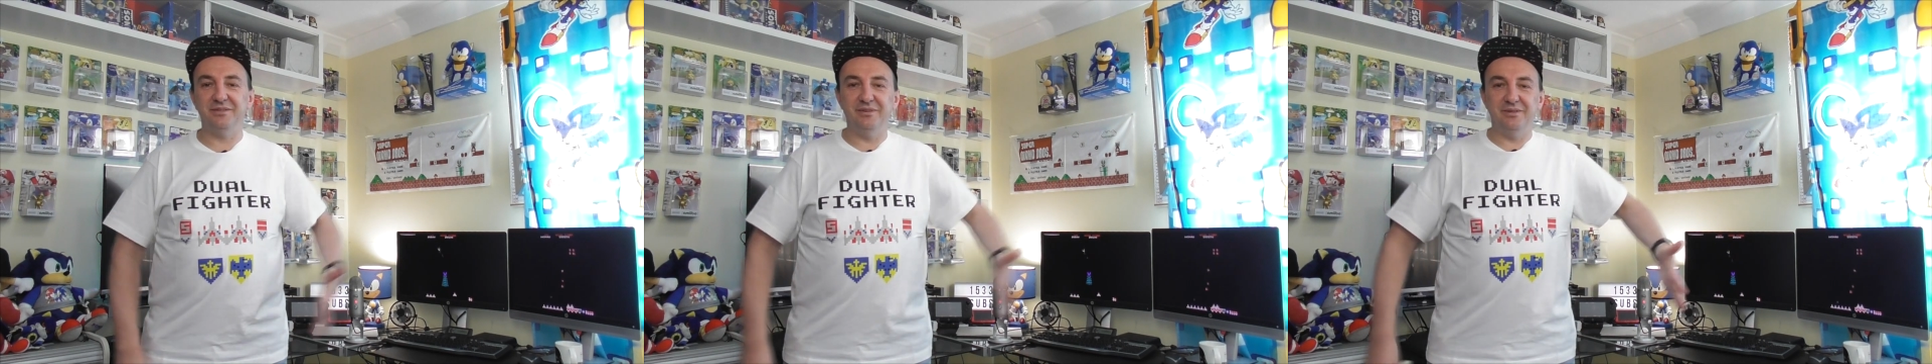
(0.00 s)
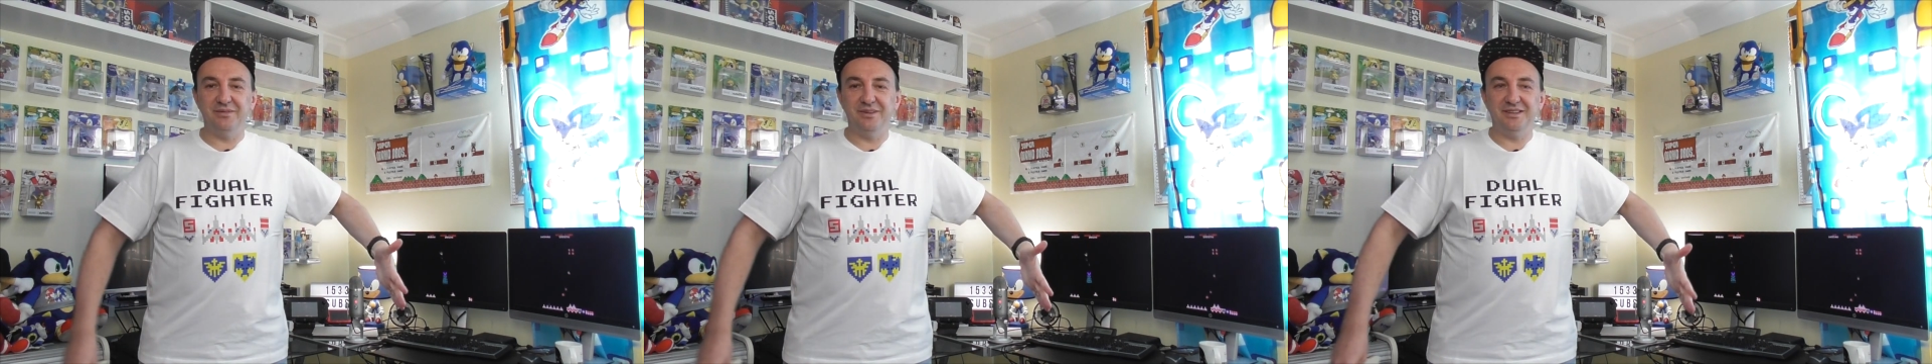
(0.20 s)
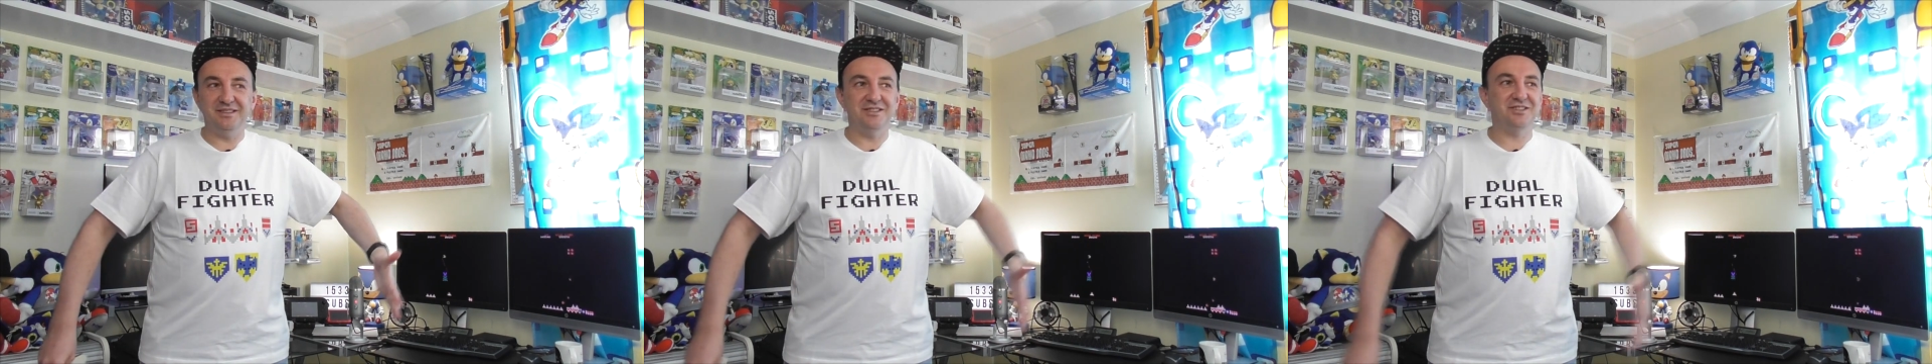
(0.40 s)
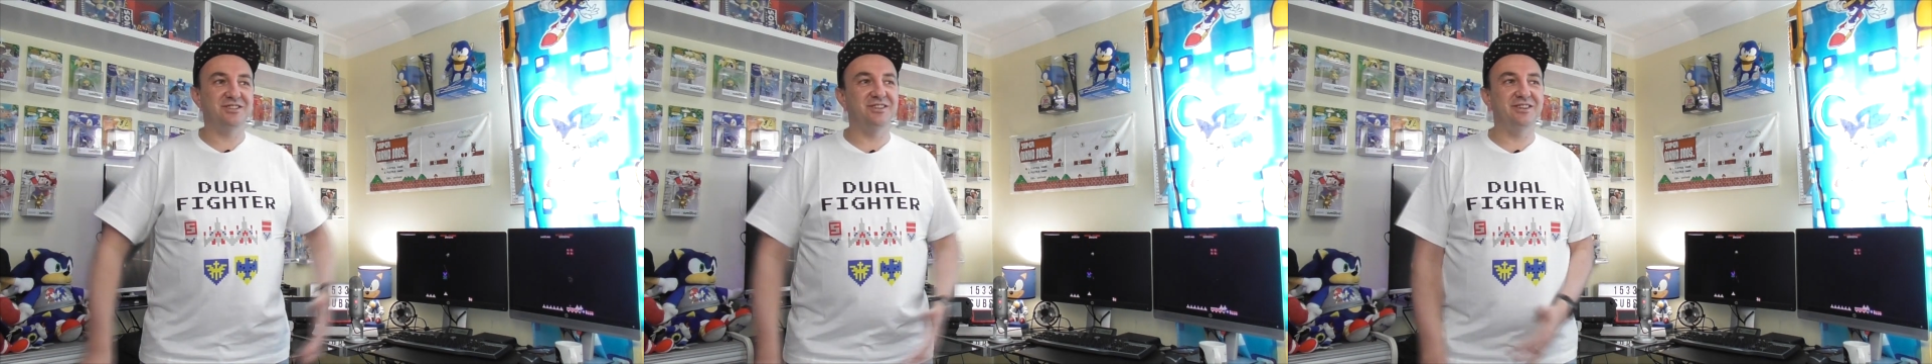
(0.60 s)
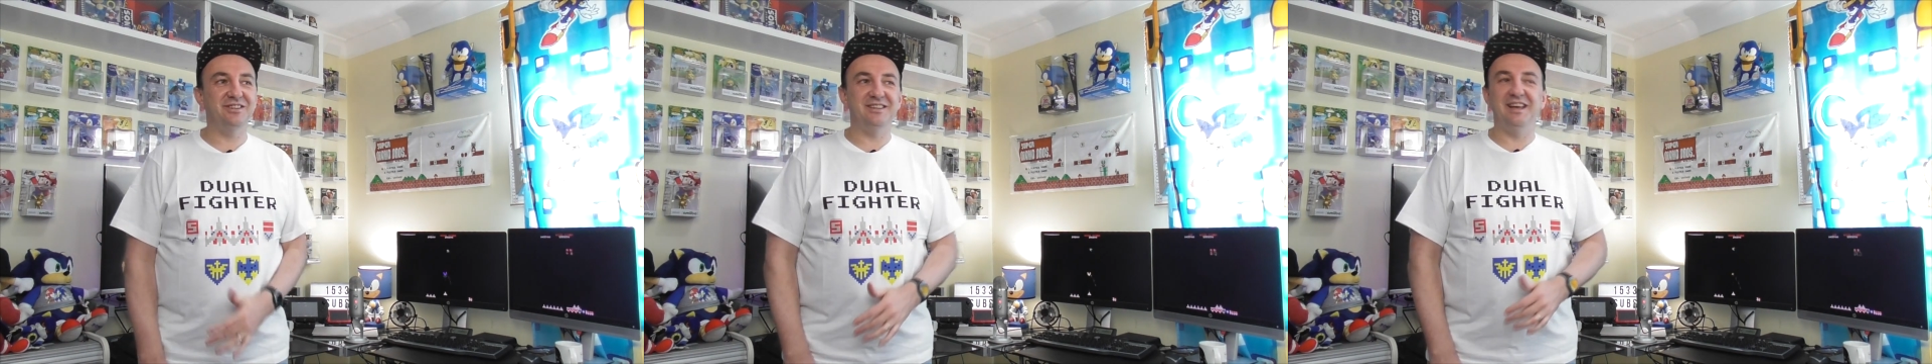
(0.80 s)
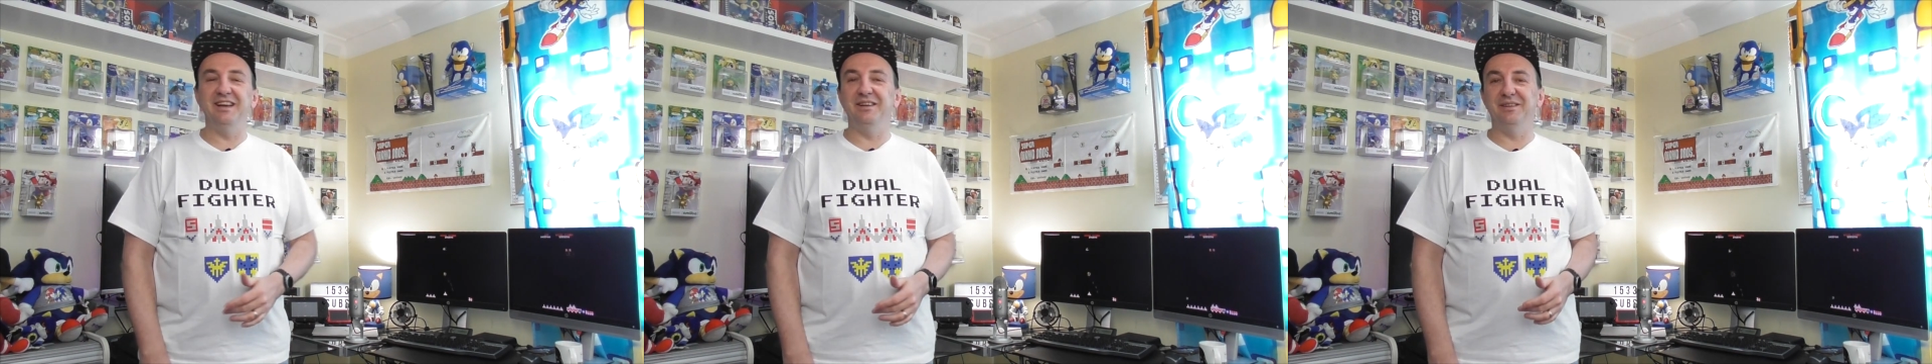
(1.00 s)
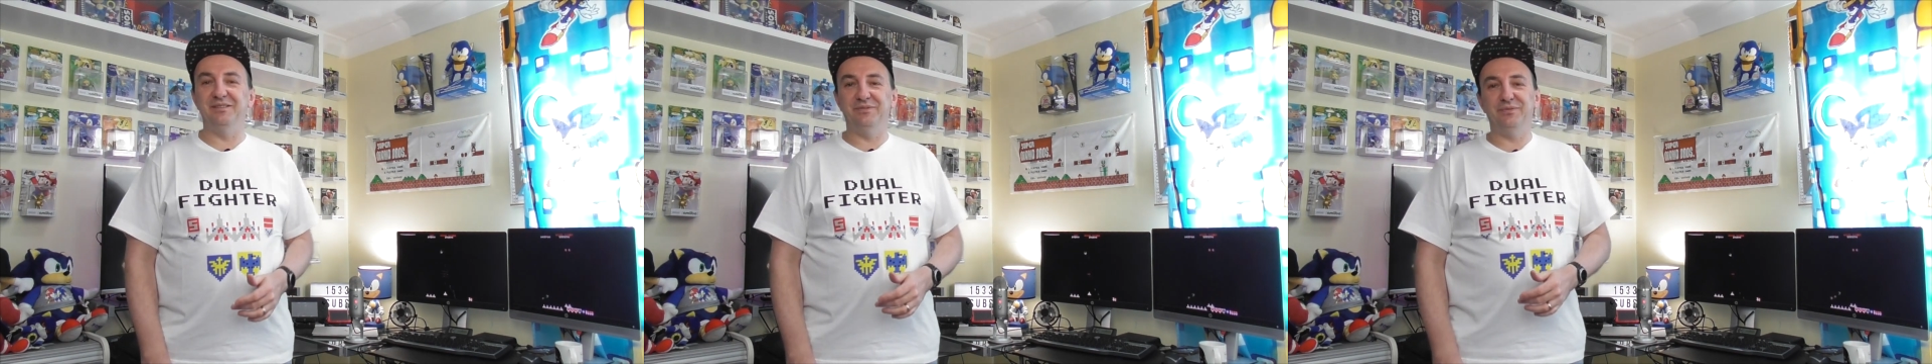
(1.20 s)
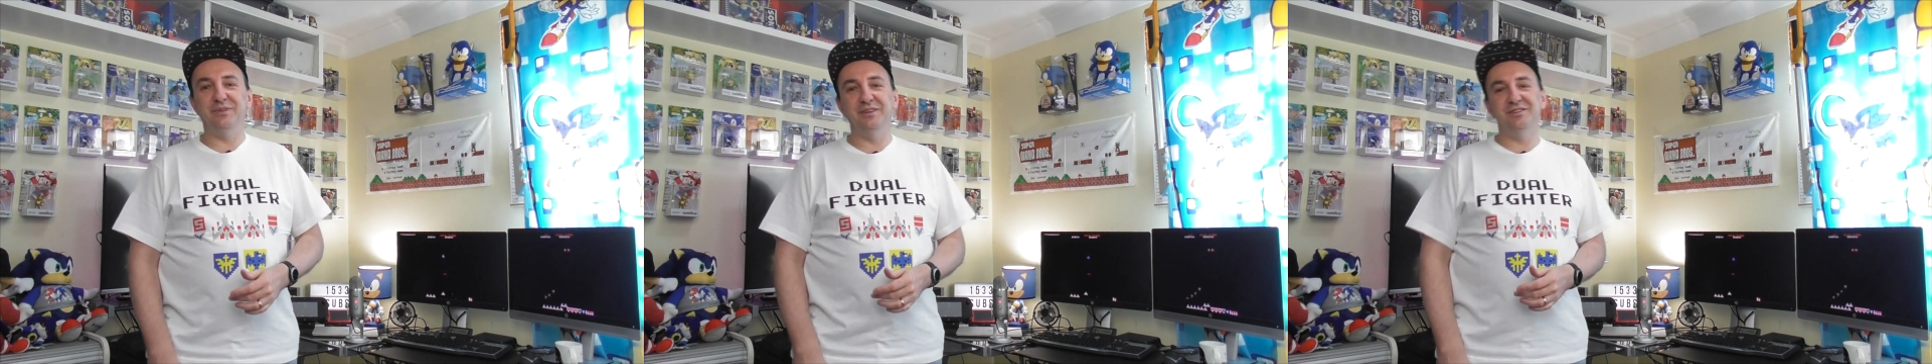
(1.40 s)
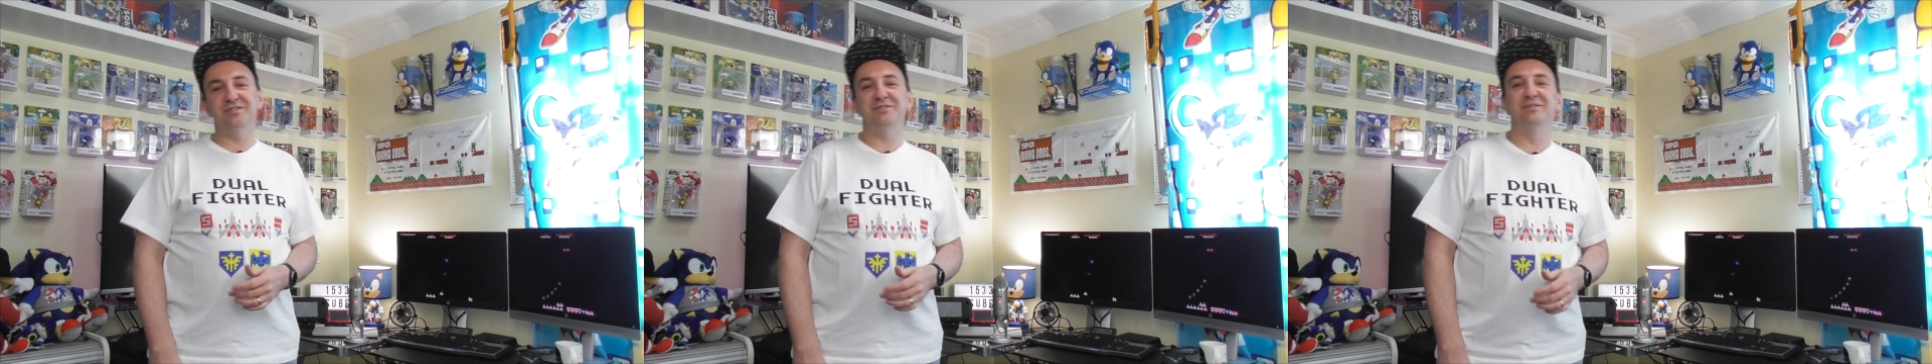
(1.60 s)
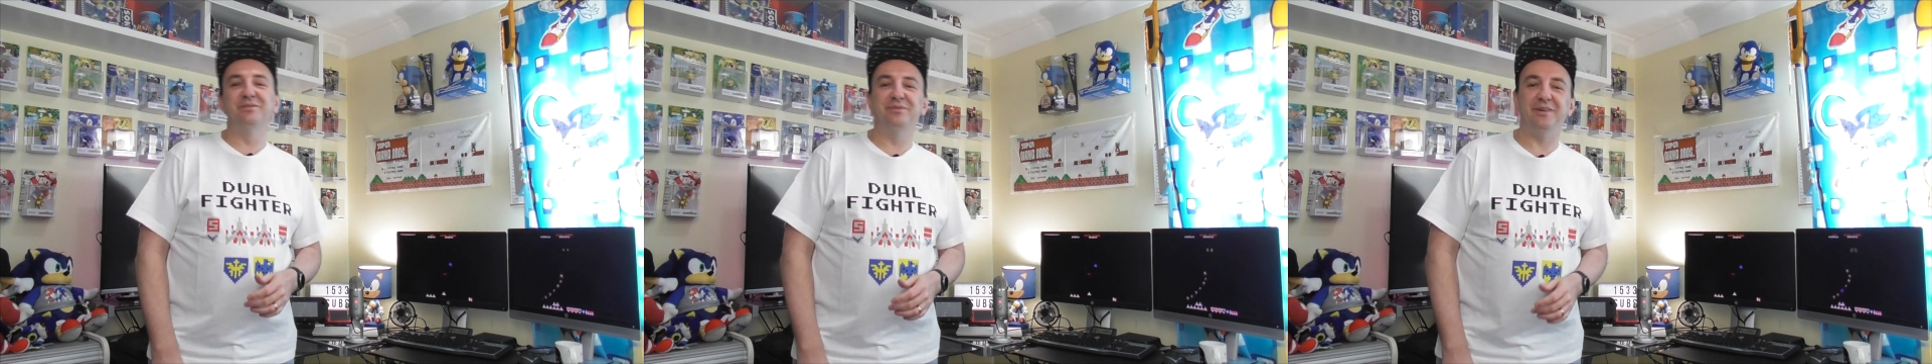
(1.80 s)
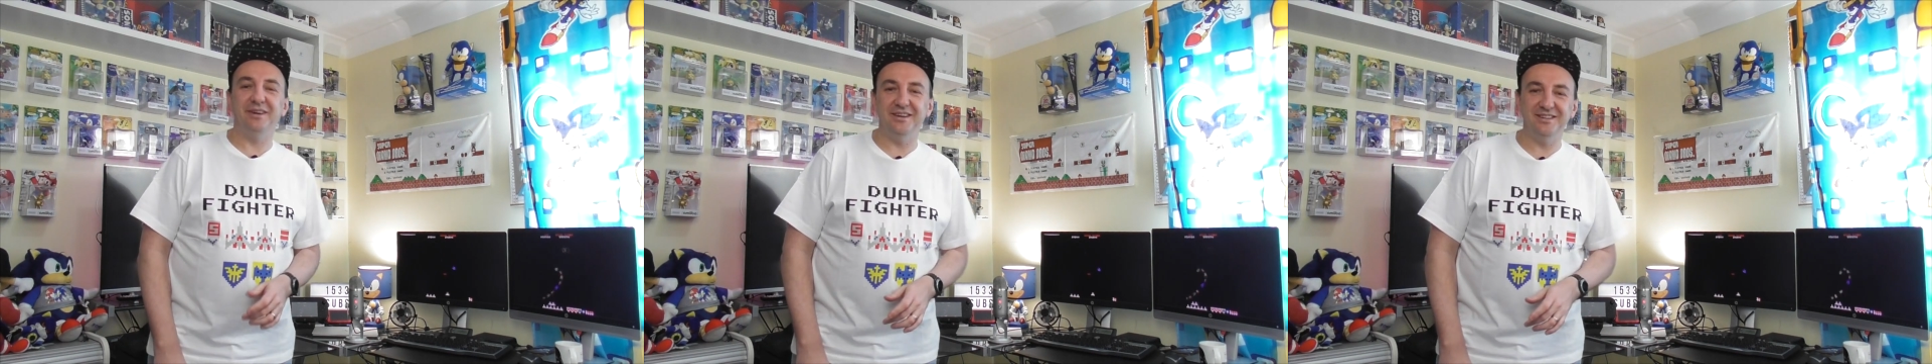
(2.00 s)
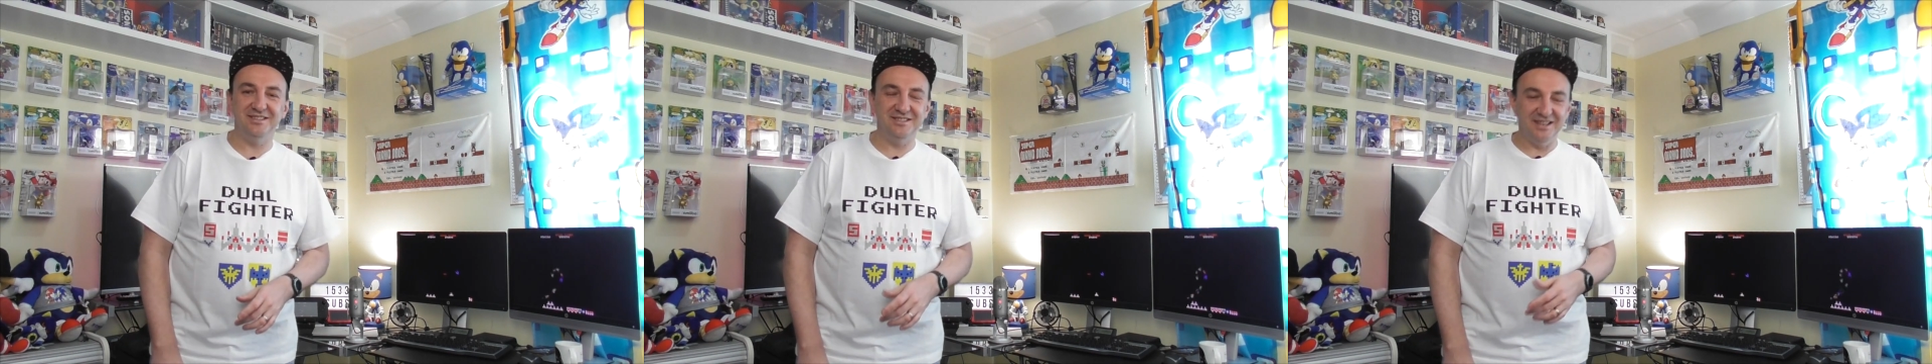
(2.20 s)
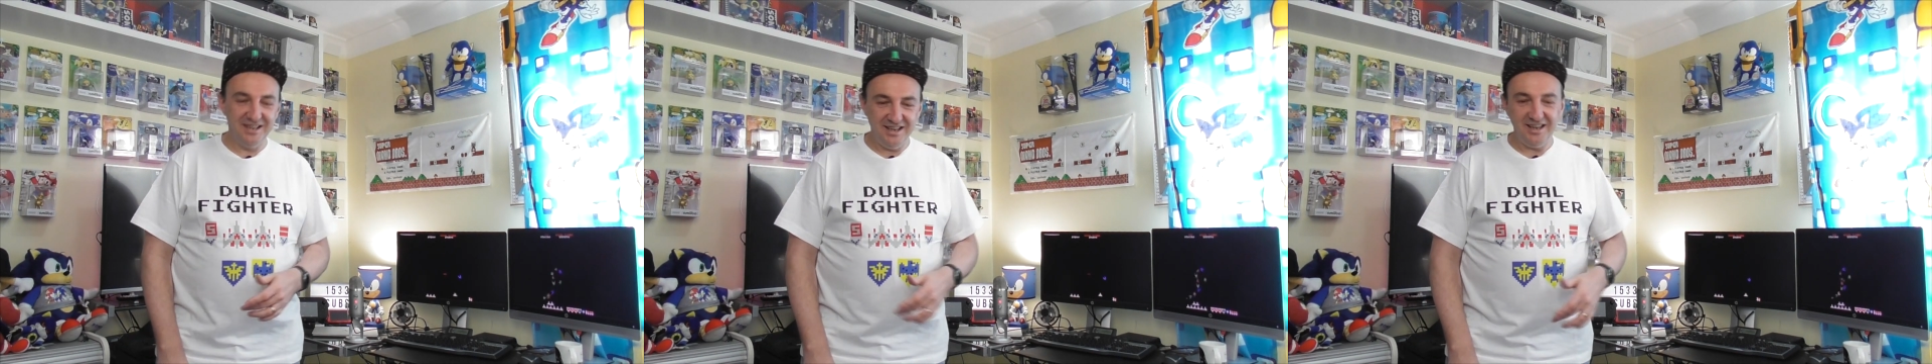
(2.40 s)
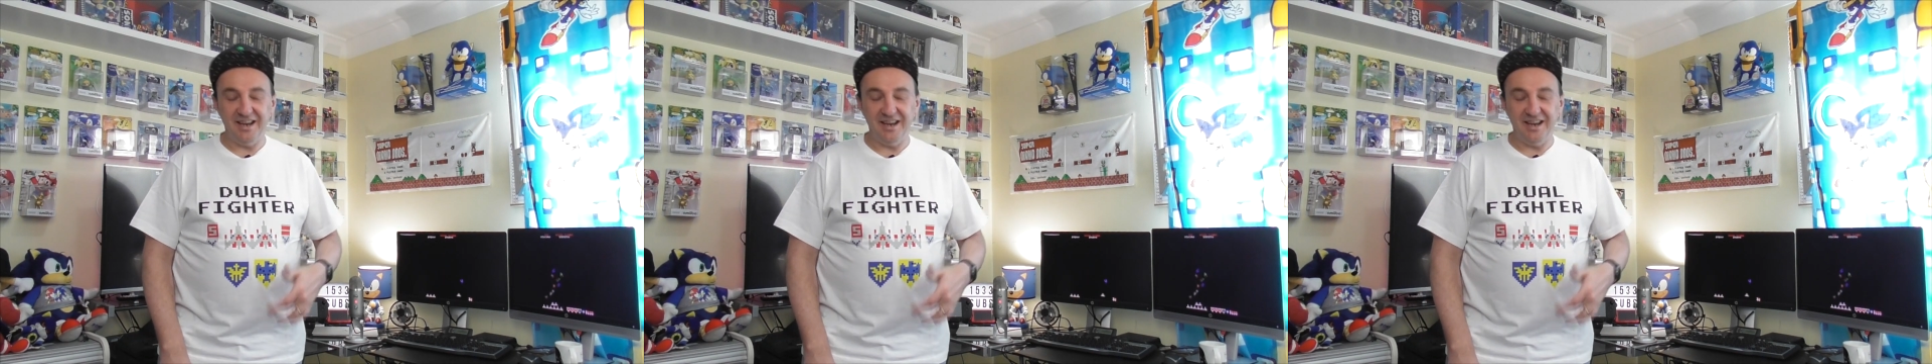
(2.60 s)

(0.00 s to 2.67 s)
I've even got the shirt for the Dual Fighters.